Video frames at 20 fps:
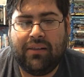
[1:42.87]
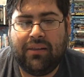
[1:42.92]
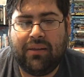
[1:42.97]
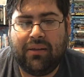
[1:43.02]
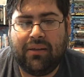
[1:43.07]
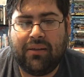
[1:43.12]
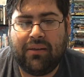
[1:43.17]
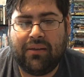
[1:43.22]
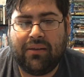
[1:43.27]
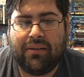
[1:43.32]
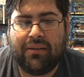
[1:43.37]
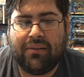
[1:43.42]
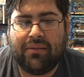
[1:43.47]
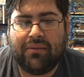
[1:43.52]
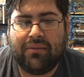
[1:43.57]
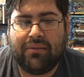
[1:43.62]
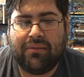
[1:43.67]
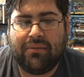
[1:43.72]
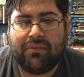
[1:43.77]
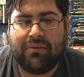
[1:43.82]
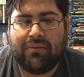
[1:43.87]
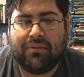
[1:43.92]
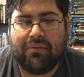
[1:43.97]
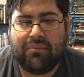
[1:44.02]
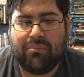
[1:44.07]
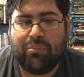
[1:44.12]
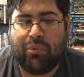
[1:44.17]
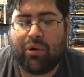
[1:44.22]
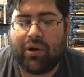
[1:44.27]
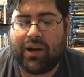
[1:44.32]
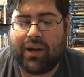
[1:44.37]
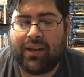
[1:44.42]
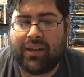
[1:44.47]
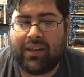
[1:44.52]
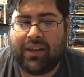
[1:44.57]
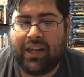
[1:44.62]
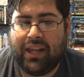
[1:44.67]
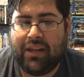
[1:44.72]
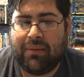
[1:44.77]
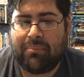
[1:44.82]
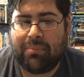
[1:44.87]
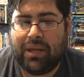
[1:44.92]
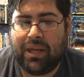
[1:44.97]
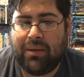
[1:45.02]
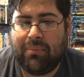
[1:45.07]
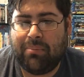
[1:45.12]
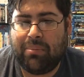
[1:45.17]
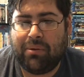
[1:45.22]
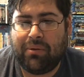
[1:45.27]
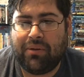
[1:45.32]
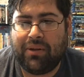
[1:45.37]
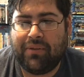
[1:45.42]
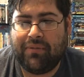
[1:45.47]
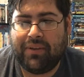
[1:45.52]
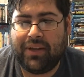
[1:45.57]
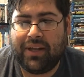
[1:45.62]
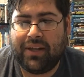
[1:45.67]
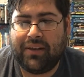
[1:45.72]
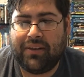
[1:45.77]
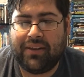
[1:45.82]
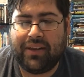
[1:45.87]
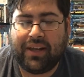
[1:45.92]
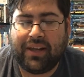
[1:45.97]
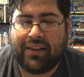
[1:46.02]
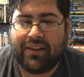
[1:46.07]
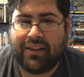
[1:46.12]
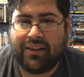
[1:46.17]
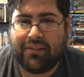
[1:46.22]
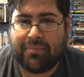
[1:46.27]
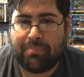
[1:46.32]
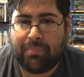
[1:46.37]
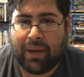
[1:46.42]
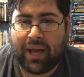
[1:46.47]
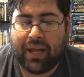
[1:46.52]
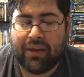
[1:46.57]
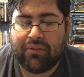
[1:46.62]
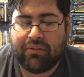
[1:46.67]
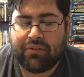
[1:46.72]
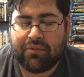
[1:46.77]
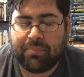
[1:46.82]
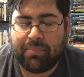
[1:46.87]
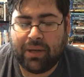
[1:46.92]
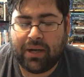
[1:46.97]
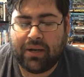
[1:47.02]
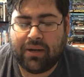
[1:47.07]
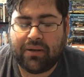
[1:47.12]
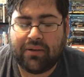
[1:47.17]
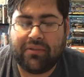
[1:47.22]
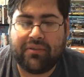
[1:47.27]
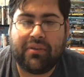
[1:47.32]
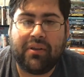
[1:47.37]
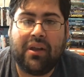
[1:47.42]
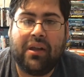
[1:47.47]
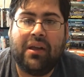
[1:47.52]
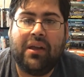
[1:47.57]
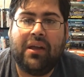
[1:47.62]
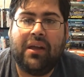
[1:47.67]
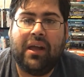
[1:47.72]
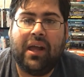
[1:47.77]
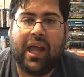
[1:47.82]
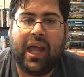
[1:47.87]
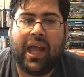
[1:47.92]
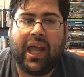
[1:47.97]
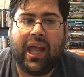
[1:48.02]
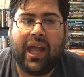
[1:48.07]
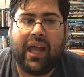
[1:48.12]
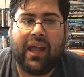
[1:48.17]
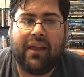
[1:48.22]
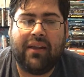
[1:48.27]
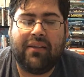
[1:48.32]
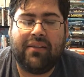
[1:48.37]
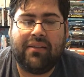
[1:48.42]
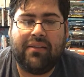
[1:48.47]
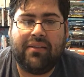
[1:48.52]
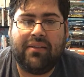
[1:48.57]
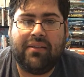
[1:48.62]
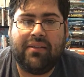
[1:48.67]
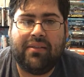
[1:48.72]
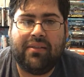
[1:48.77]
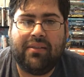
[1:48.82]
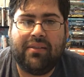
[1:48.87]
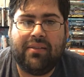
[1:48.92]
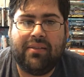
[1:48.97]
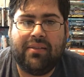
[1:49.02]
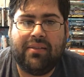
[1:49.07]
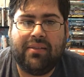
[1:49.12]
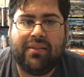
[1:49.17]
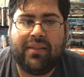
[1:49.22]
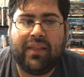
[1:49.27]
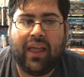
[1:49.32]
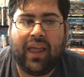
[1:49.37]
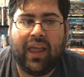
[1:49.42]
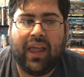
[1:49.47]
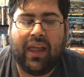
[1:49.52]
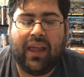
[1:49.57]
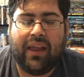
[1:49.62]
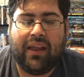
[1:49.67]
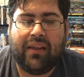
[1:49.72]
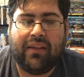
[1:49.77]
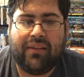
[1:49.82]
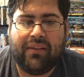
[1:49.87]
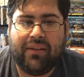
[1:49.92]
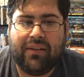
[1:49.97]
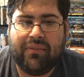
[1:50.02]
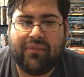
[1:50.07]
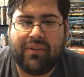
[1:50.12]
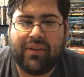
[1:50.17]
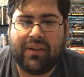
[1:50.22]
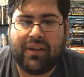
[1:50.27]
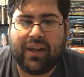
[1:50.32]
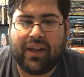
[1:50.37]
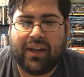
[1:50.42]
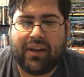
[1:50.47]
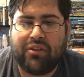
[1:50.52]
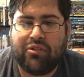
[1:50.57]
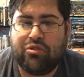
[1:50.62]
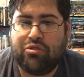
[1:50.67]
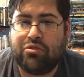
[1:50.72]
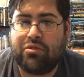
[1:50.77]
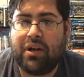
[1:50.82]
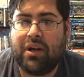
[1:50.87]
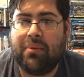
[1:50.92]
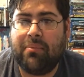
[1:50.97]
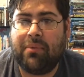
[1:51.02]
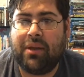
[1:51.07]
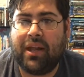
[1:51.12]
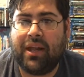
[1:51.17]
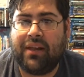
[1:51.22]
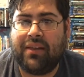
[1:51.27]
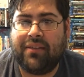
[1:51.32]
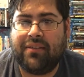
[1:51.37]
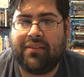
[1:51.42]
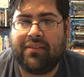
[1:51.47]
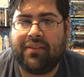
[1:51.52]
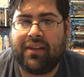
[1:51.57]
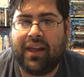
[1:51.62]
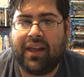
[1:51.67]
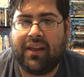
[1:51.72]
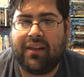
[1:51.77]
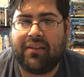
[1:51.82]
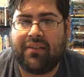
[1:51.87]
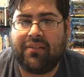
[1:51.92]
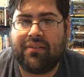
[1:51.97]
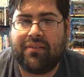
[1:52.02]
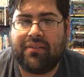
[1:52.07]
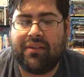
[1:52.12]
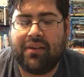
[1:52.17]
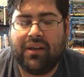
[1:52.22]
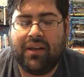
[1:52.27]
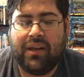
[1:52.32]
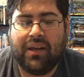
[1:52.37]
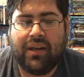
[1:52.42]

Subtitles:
the more elite people living in like these biospheres, and they live in like a dreamlike stance.